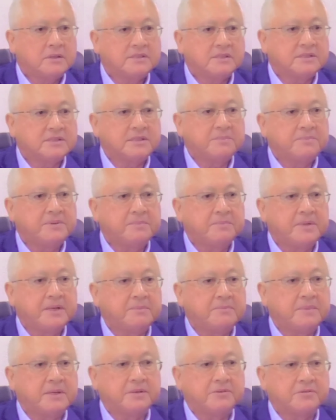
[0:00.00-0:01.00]
it's a simple
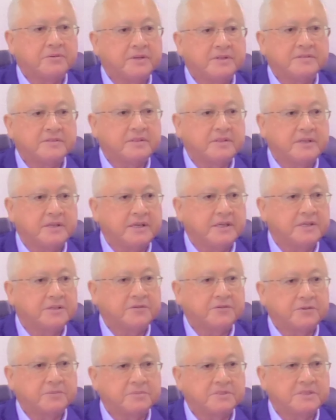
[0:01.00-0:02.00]
amendment raising the age
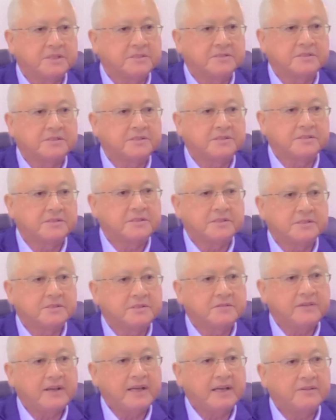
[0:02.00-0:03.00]
from 60 to
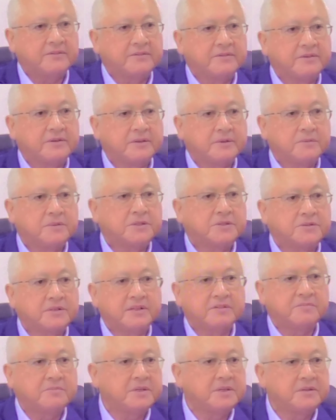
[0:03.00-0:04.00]
65, which should
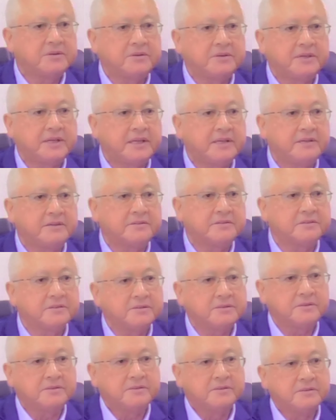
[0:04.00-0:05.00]
have been done 10 years
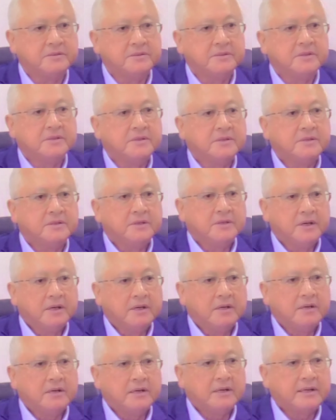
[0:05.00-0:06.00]
ago.
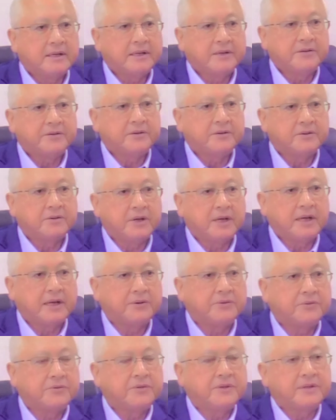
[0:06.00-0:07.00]
And I, I
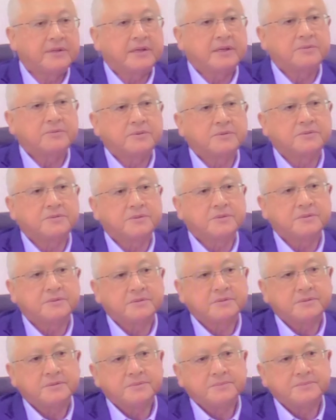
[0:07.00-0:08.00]
don't think that was rushed.